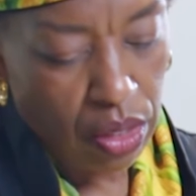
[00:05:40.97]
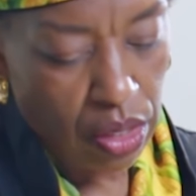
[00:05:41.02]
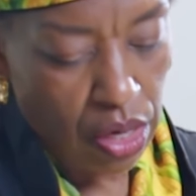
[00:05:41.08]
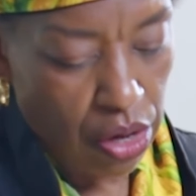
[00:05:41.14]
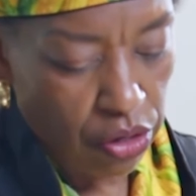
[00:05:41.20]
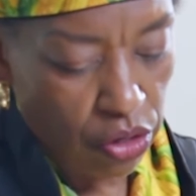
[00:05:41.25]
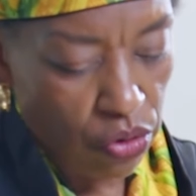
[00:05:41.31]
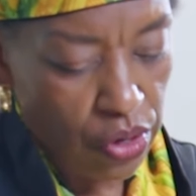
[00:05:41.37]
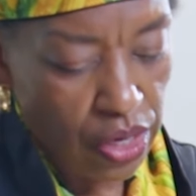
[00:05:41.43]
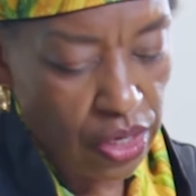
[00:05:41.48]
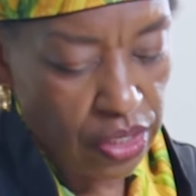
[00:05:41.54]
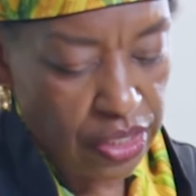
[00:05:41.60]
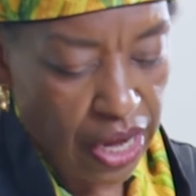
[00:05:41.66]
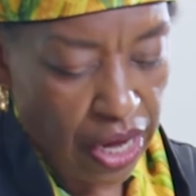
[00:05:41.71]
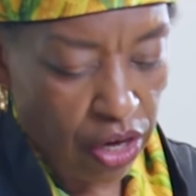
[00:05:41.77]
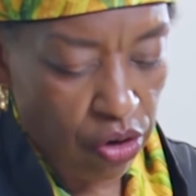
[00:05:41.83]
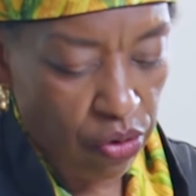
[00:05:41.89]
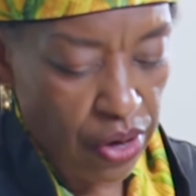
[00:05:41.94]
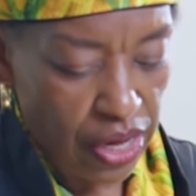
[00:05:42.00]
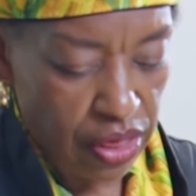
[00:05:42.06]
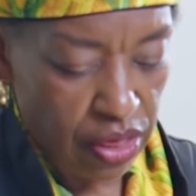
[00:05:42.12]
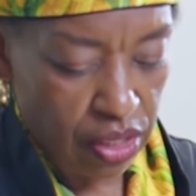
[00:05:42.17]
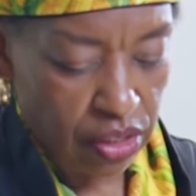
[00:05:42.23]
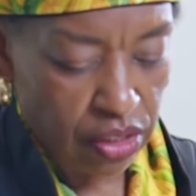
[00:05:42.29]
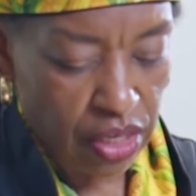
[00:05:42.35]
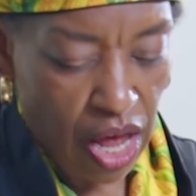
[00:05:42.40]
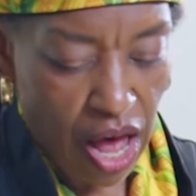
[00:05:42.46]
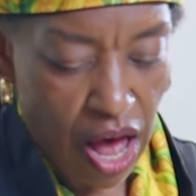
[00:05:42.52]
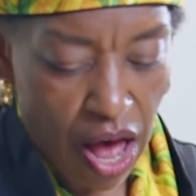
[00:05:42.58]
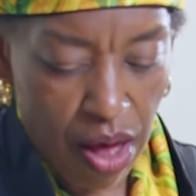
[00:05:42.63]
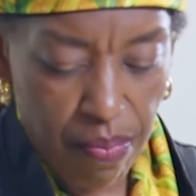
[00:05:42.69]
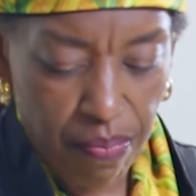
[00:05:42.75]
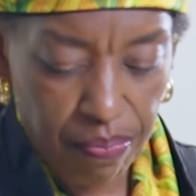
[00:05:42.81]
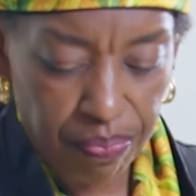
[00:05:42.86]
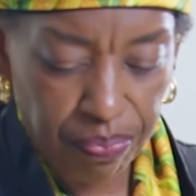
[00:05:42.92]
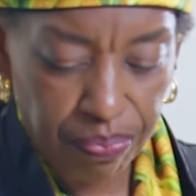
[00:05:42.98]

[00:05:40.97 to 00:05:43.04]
Now you can decorate the top